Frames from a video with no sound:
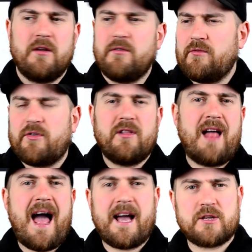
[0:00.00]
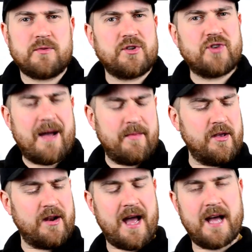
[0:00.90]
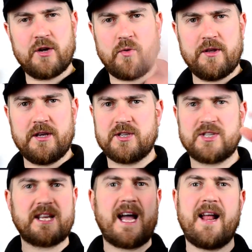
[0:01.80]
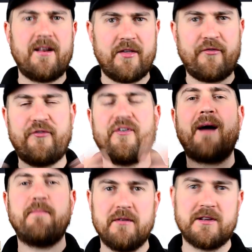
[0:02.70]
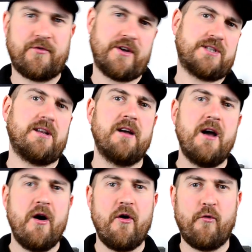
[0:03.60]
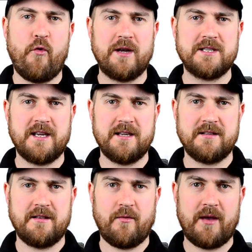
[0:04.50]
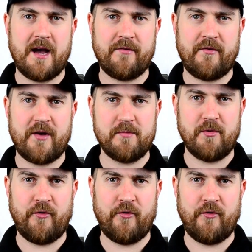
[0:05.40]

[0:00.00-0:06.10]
Relax with a dram in your hand while you scan the fabulous vista of whiskies that we have available